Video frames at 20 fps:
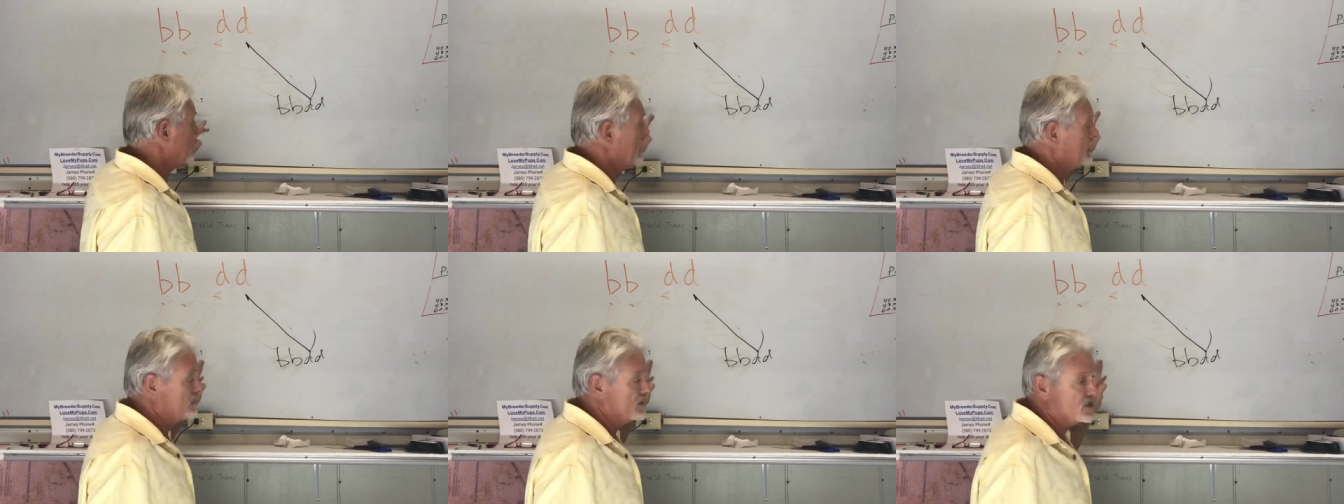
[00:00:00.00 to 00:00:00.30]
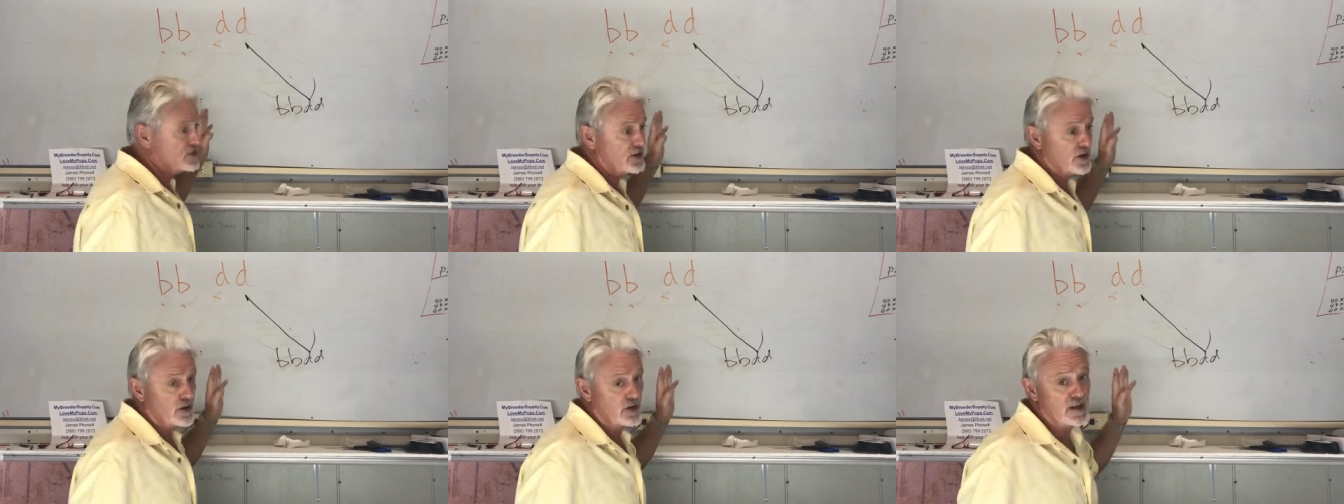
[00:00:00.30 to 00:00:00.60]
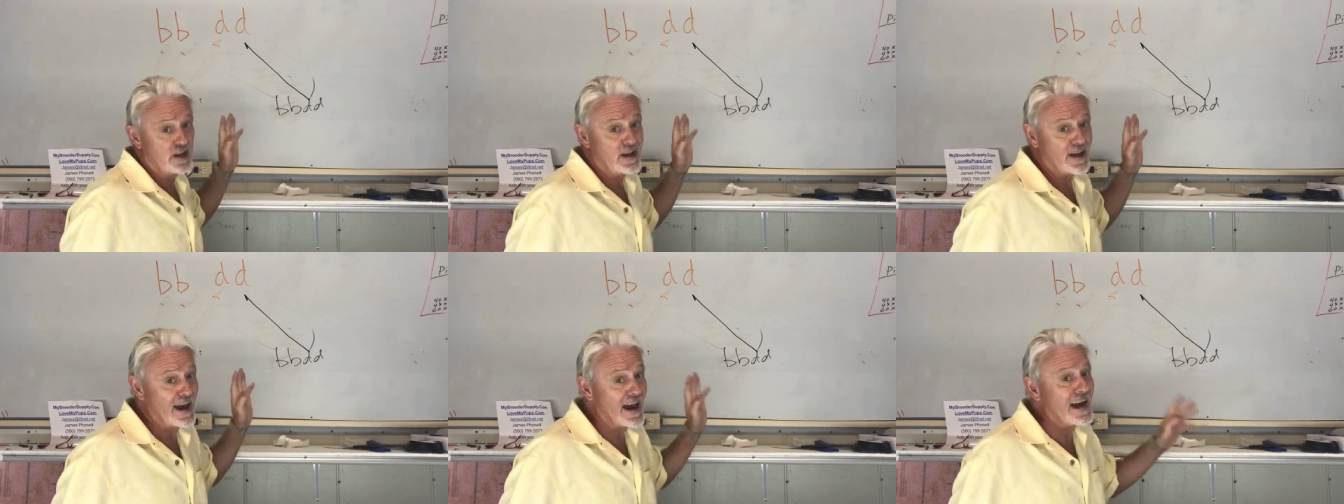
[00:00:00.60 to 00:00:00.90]
carriers, then
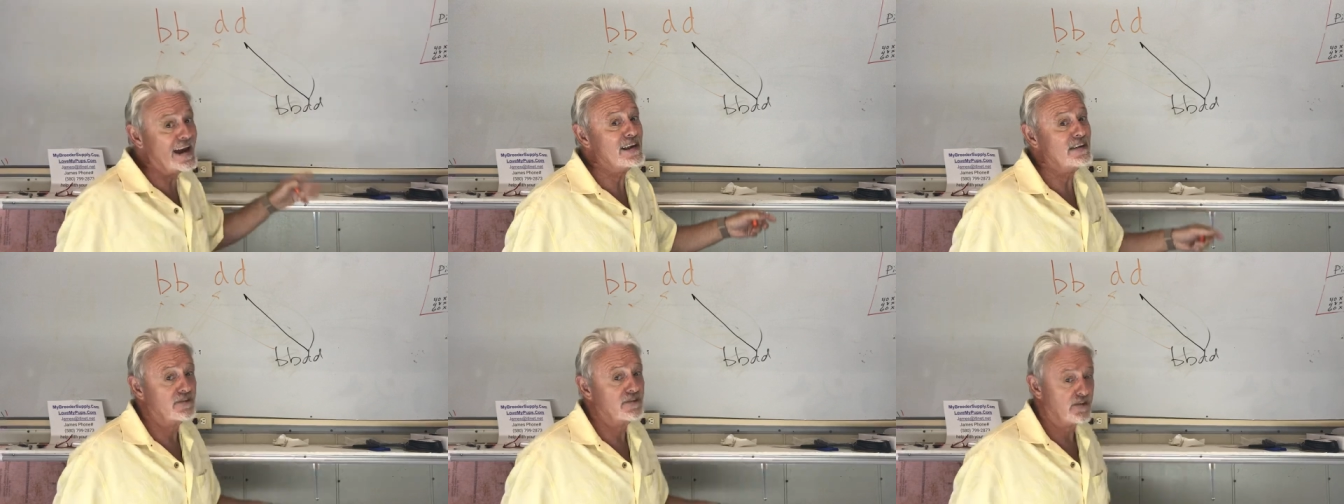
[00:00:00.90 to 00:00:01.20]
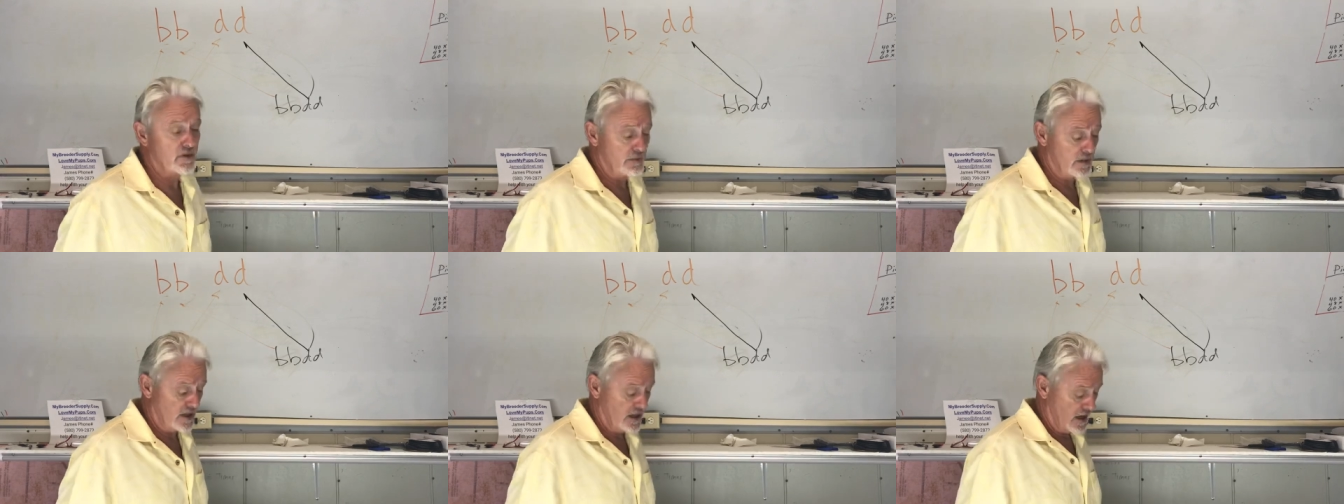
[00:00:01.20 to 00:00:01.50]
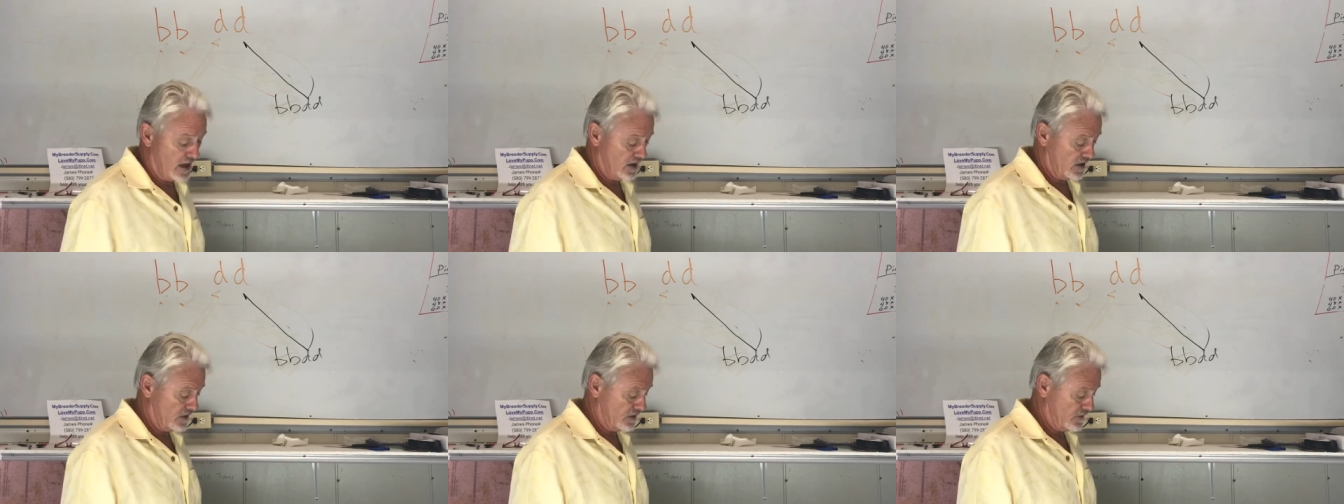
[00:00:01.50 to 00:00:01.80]
only an eighth of them are
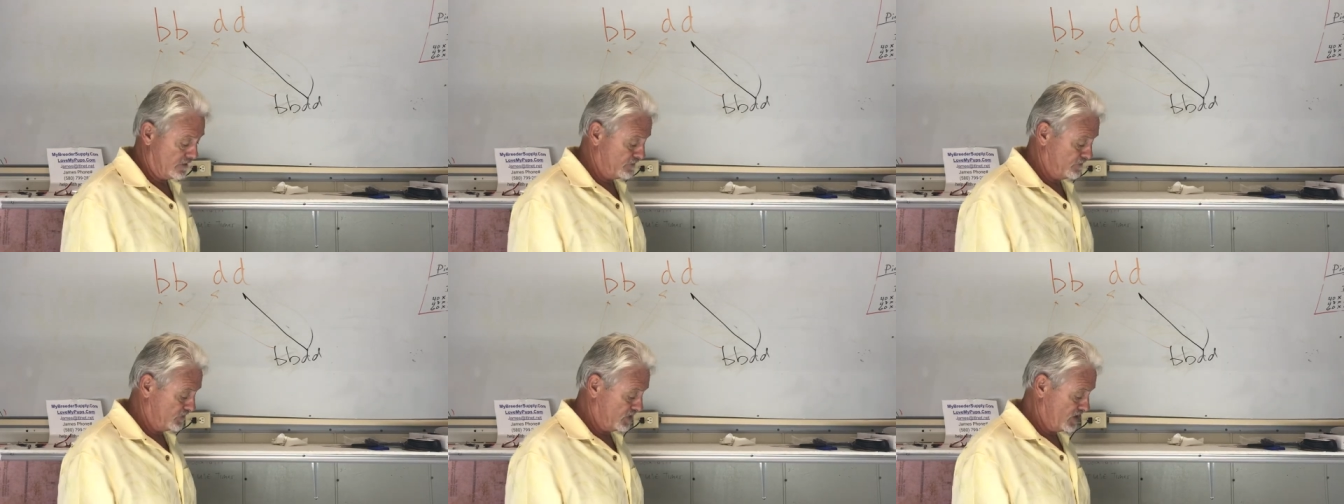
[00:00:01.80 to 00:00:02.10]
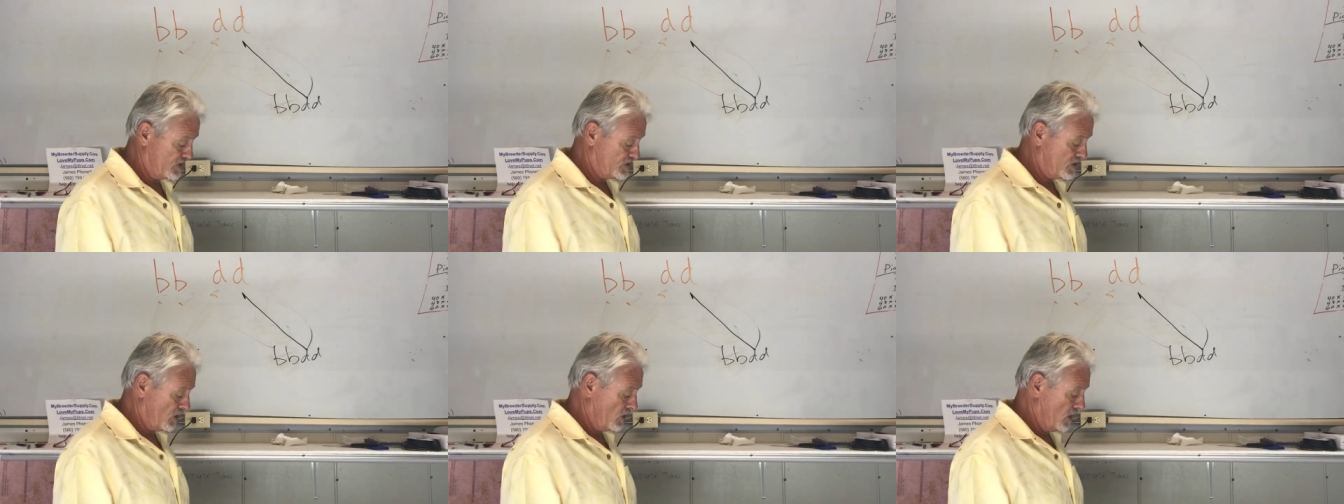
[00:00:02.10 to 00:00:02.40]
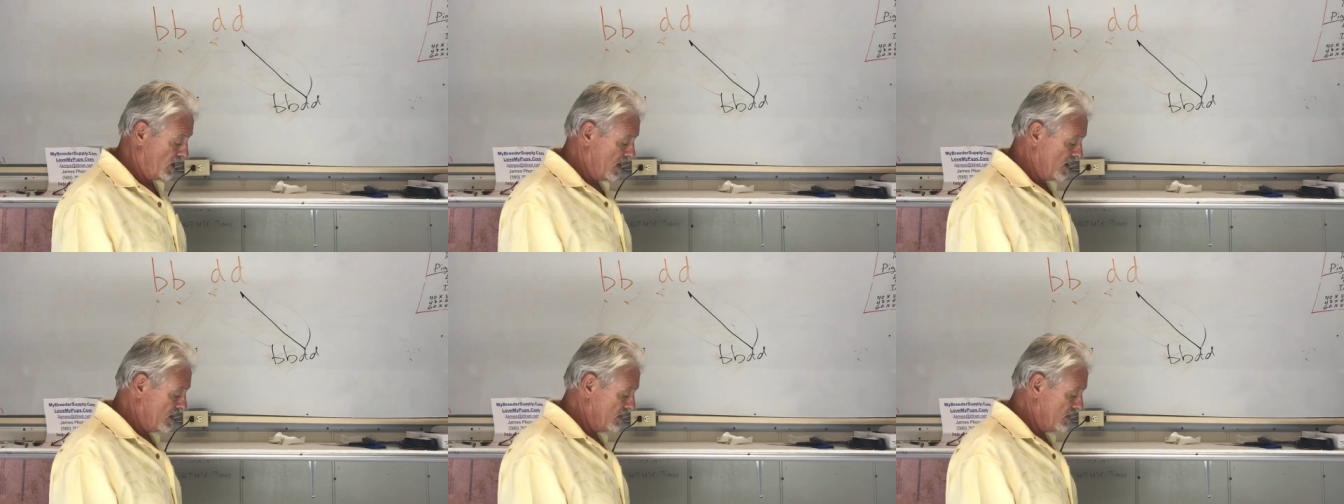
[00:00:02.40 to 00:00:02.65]
lilac. So